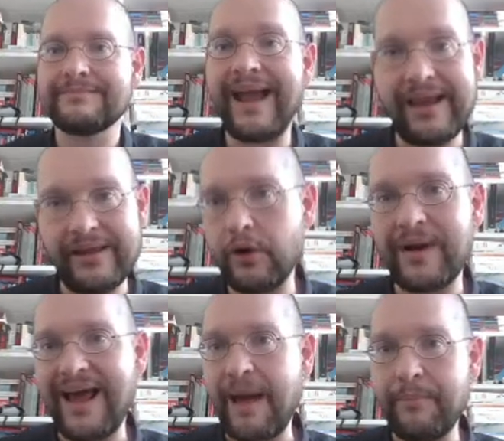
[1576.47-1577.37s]
And you know
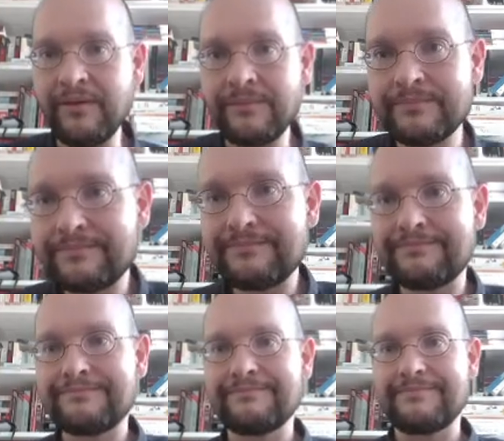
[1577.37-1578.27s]
what happened?
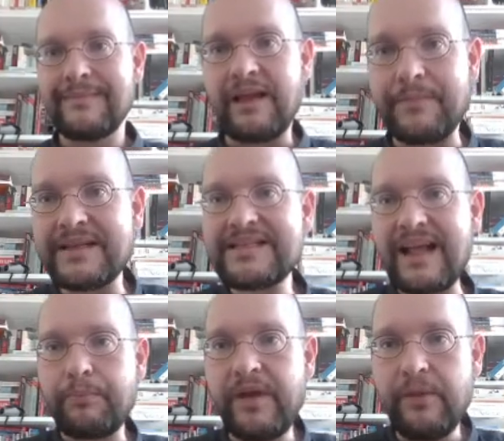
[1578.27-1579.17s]
It means that